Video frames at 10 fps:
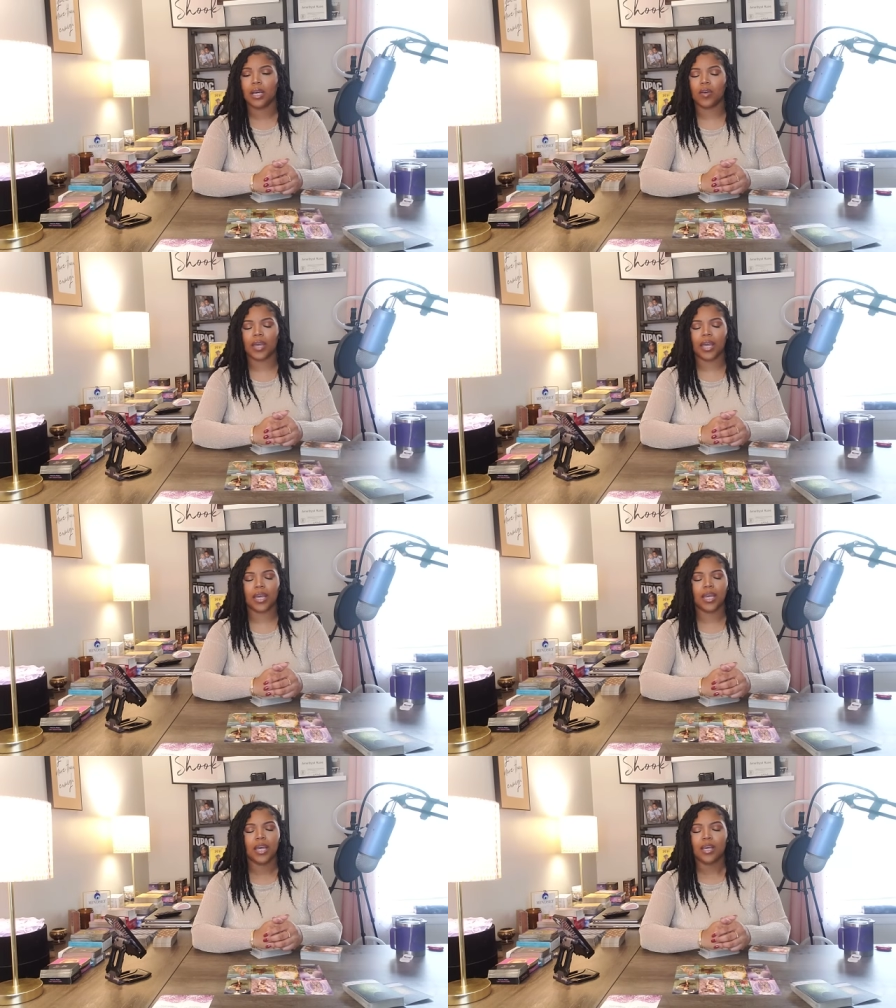
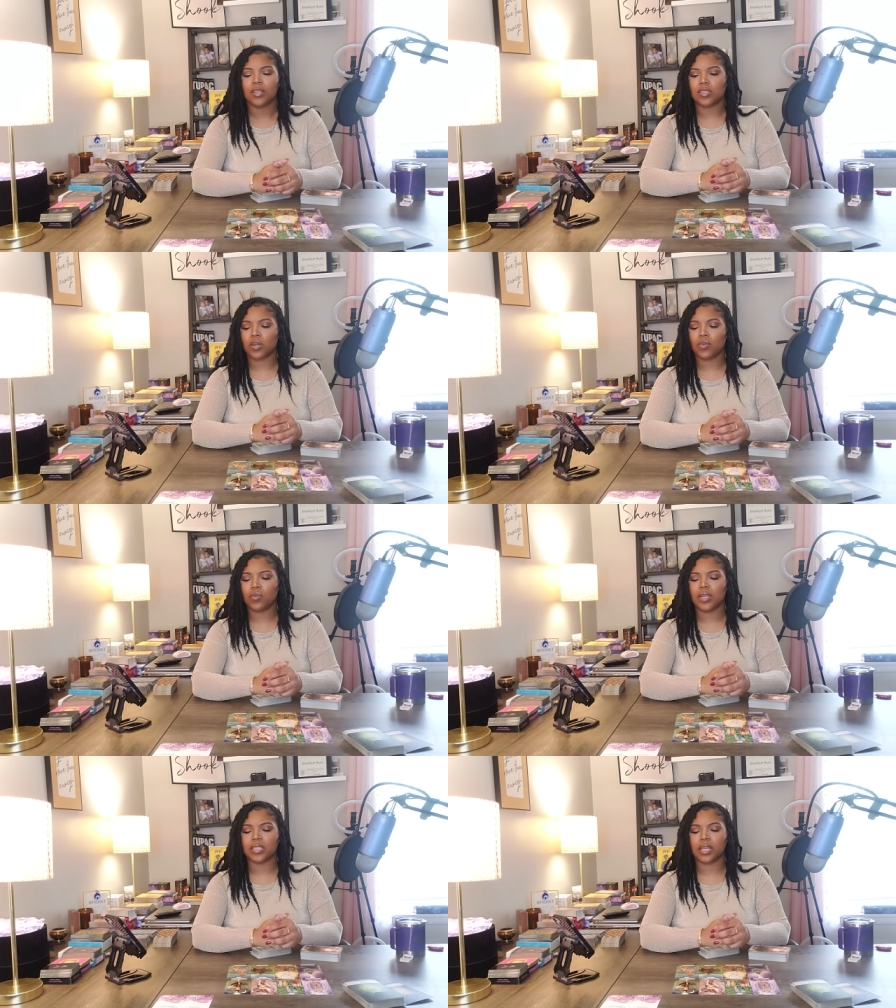okay
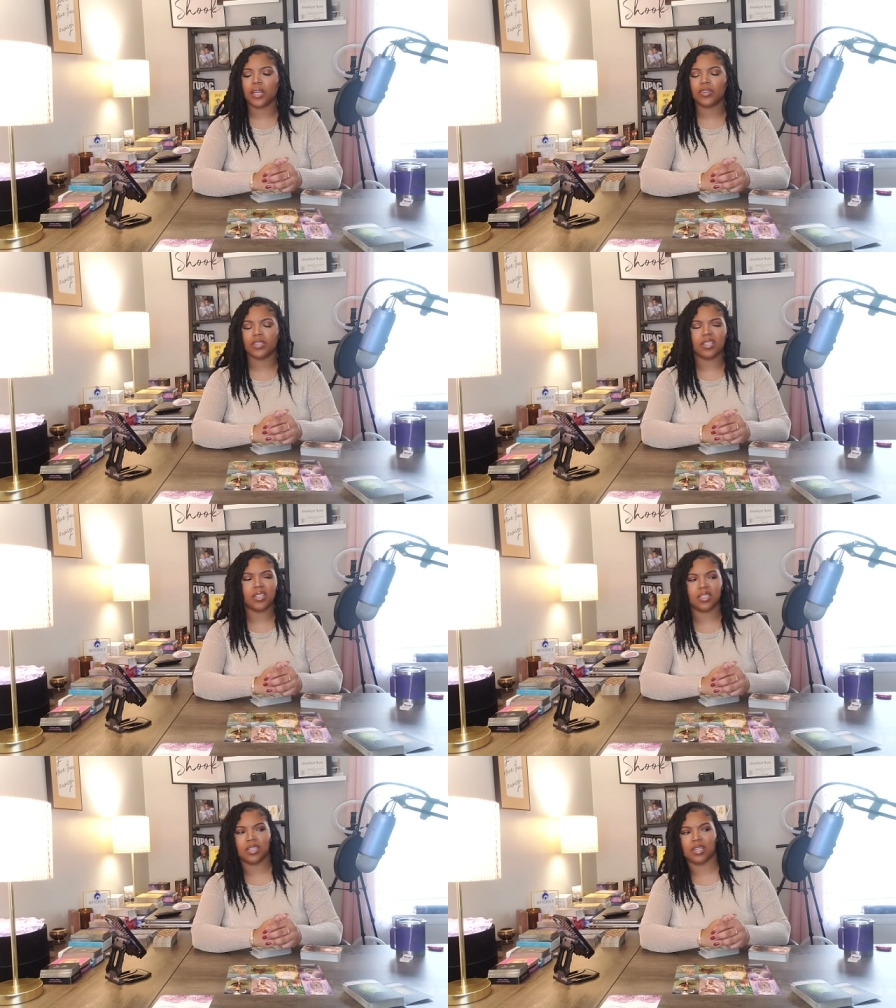so it's the energy
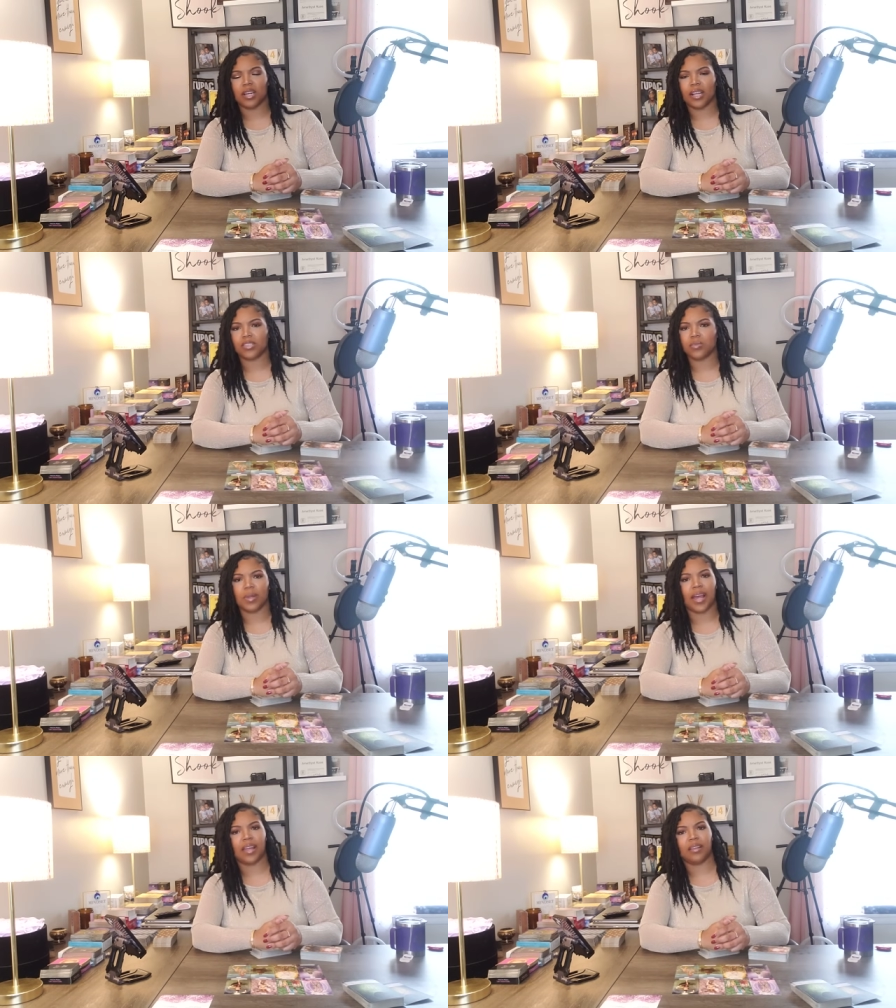that's looking at you
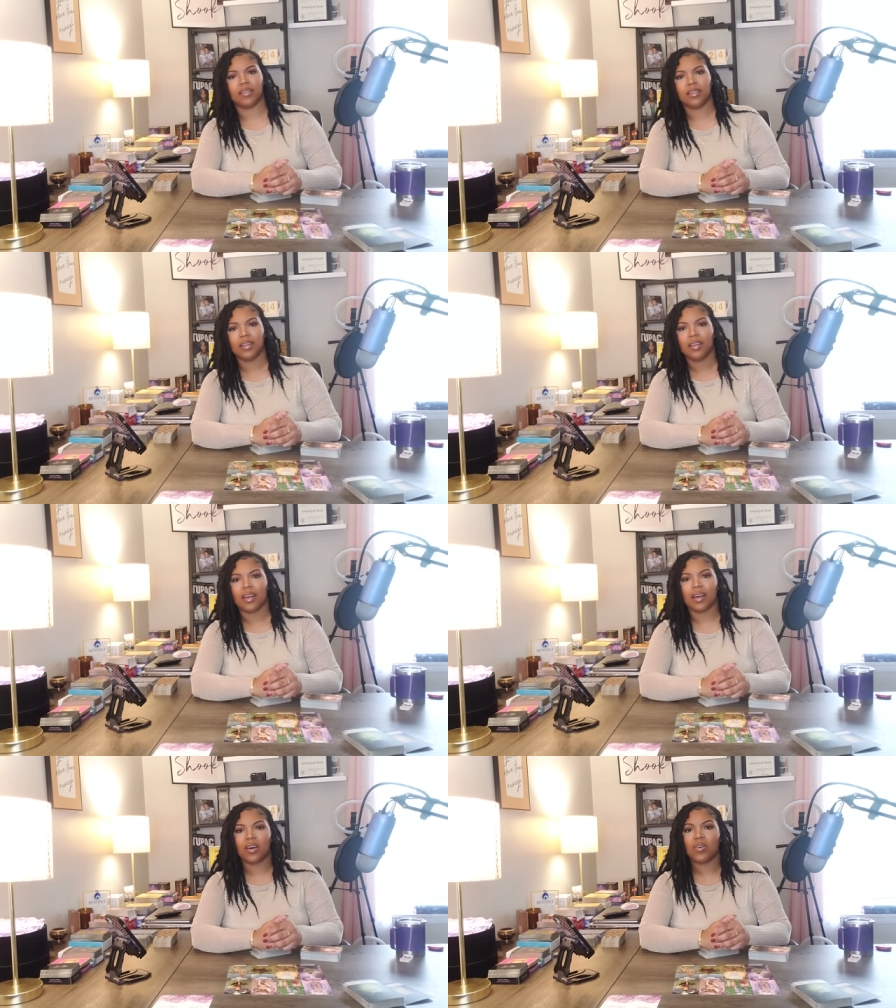like
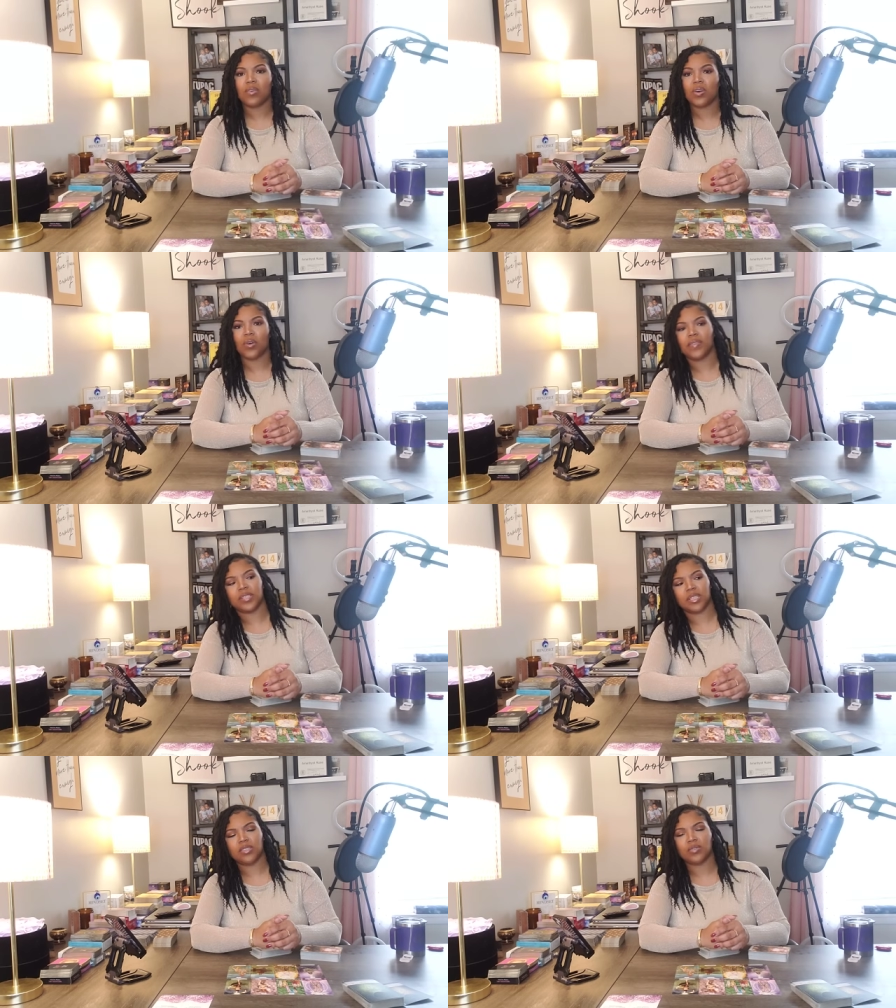i don't know ever
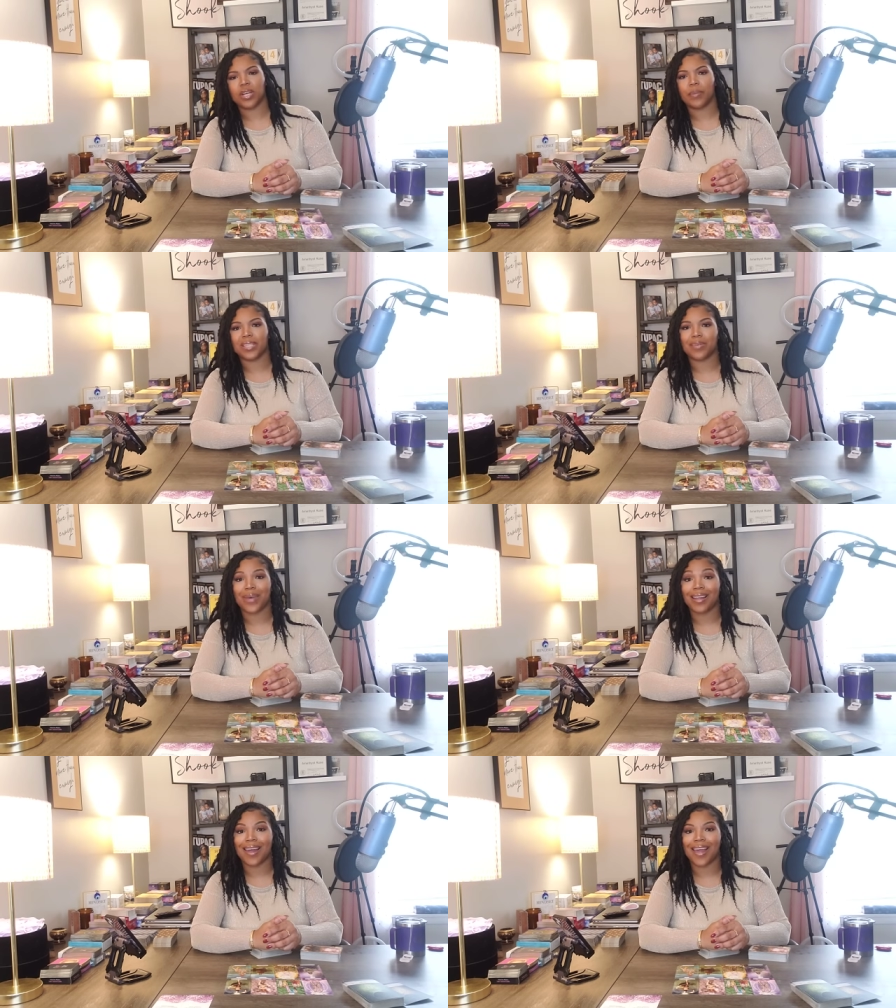since you come into
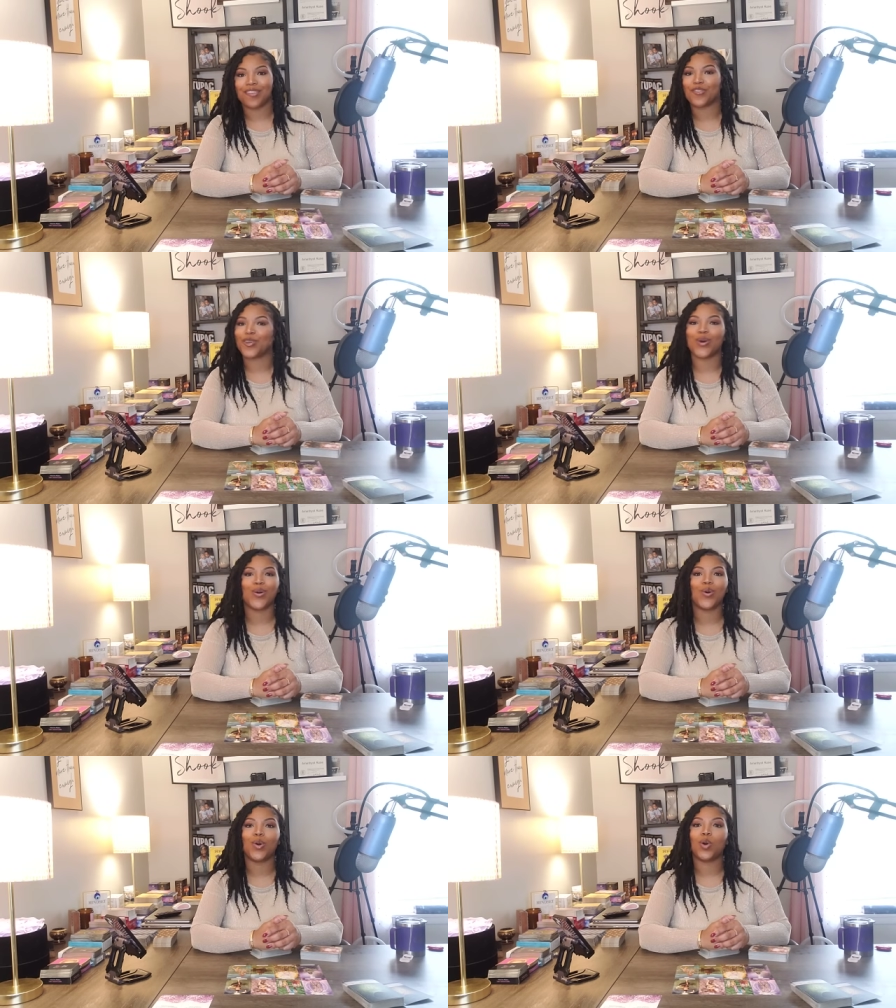my life
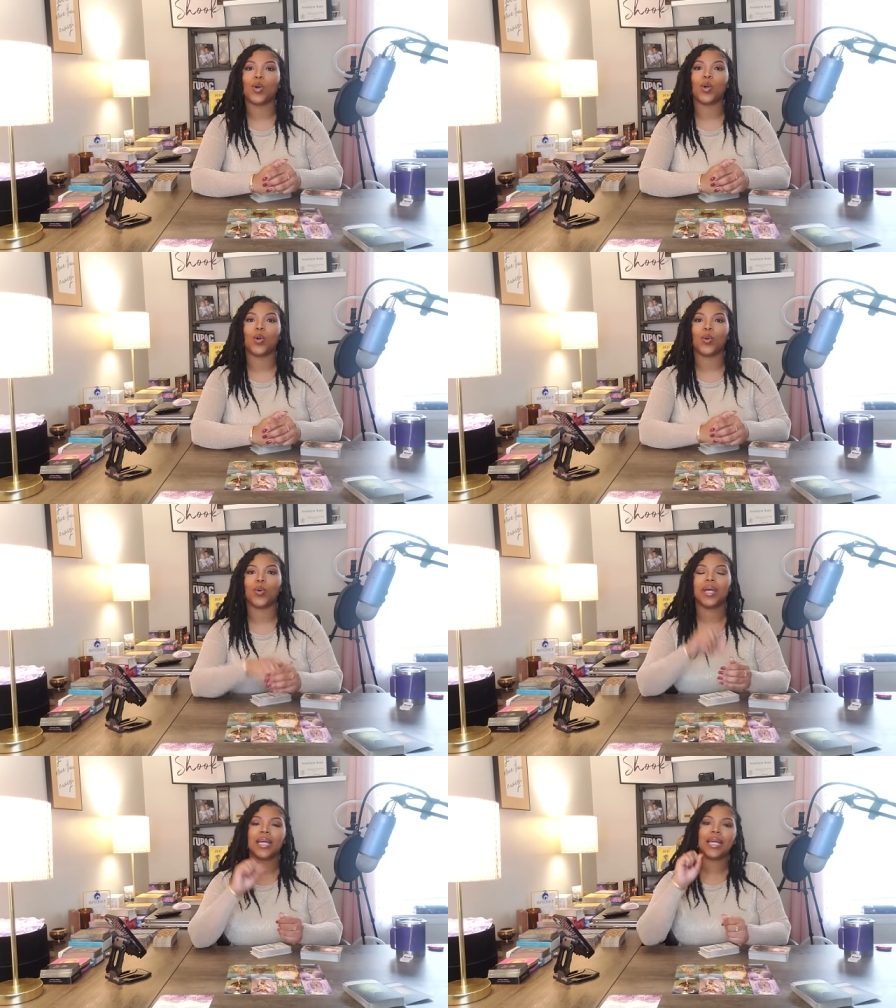
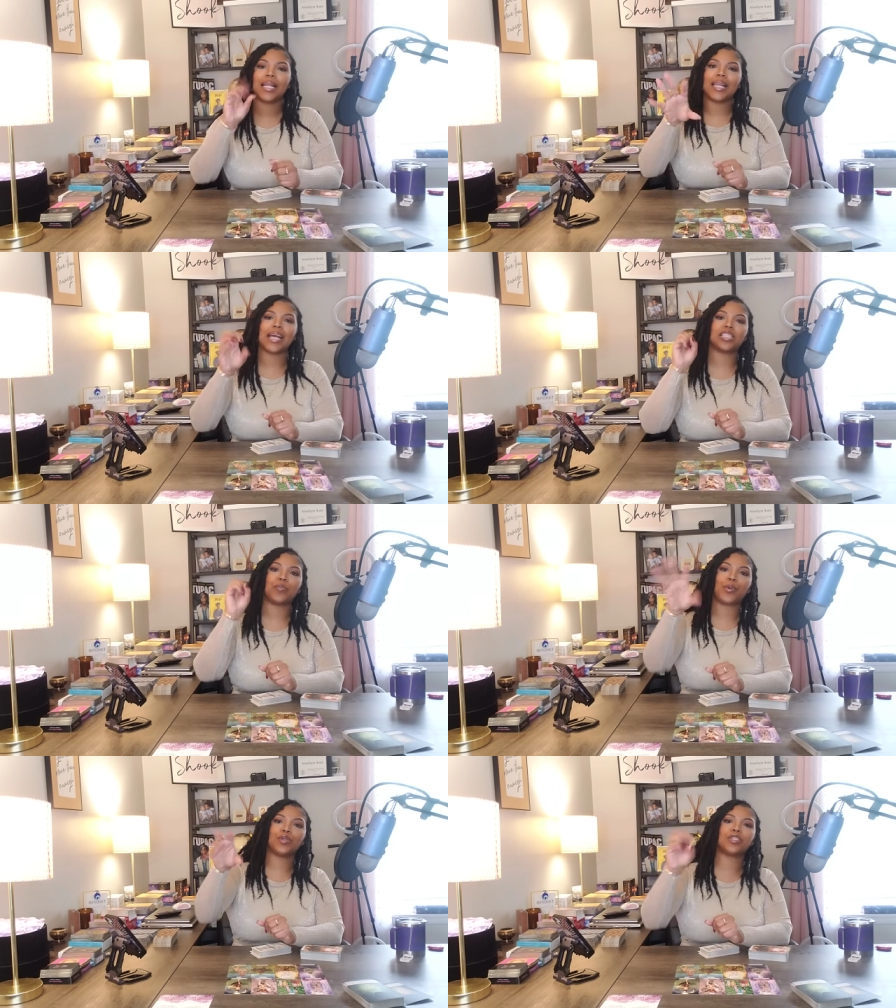no that's
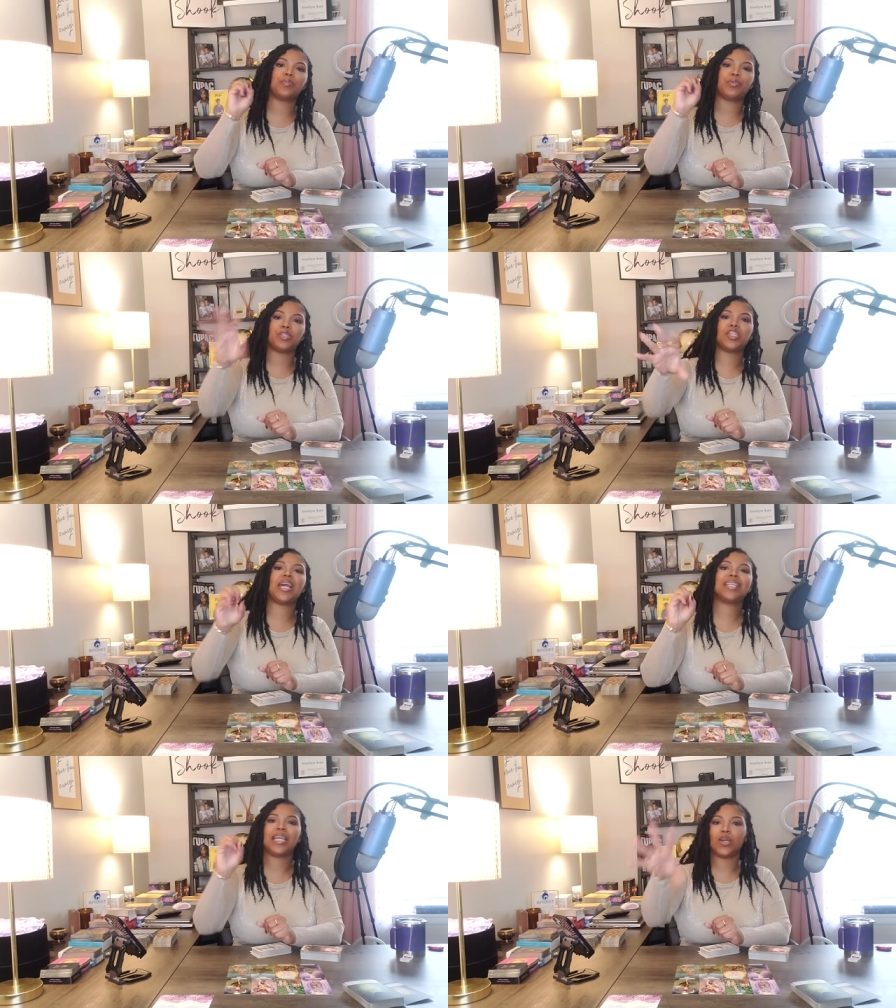the person
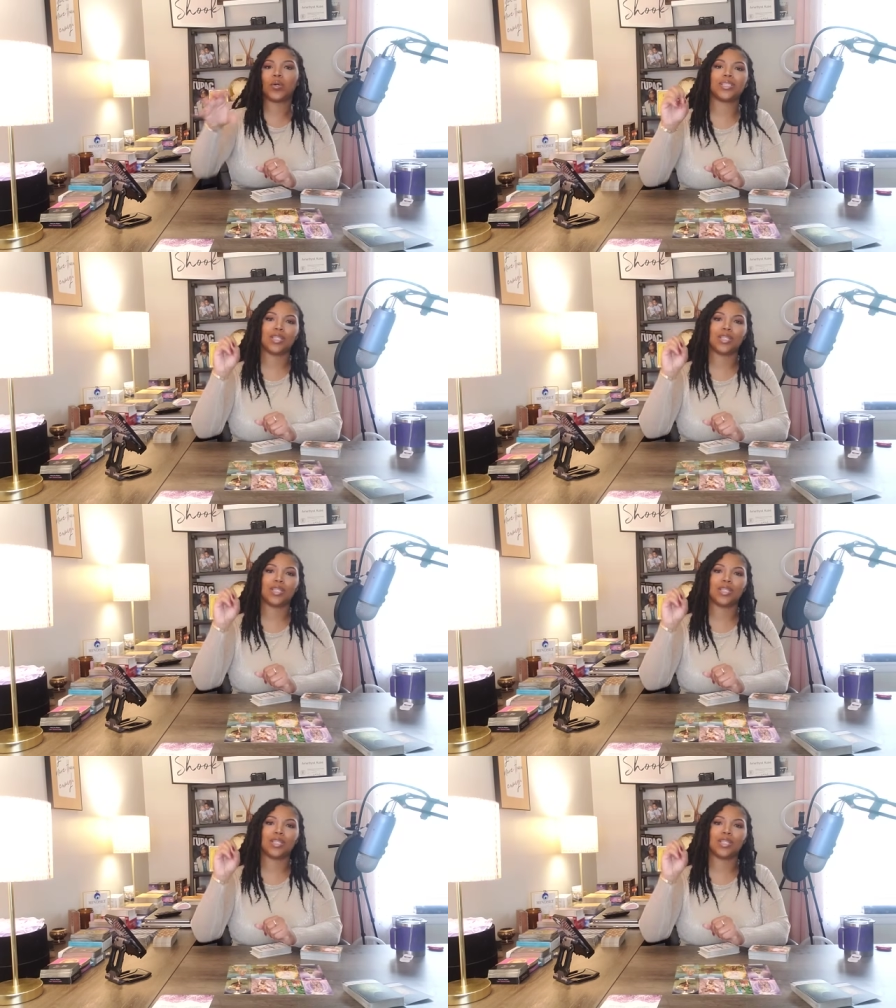projecting onto